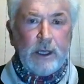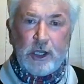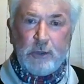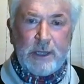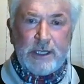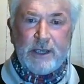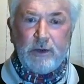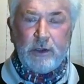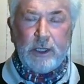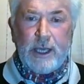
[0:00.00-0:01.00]
Can you please have
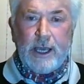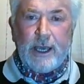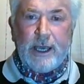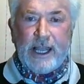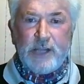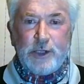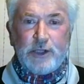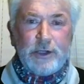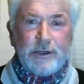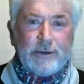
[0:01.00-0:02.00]
a look? And as we
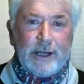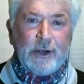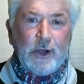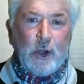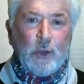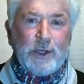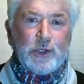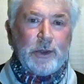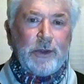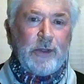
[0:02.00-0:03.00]
turned around, we
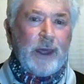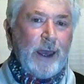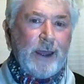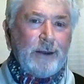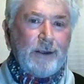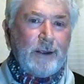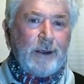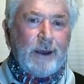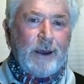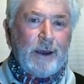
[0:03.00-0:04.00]
saw that they had
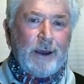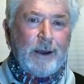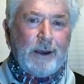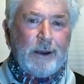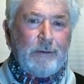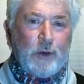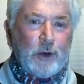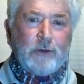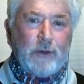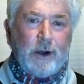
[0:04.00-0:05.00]
a
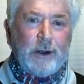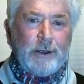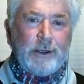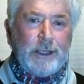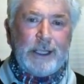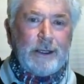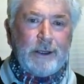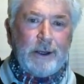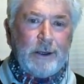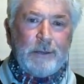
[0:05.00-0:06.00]
Volkswagen in
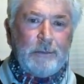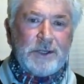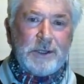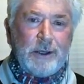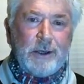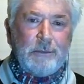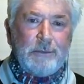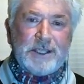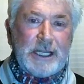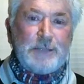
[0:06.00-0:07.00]
a
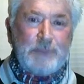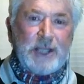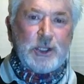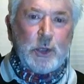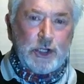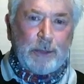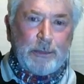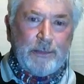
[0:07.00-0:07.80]
Mercedes-Benz workshop.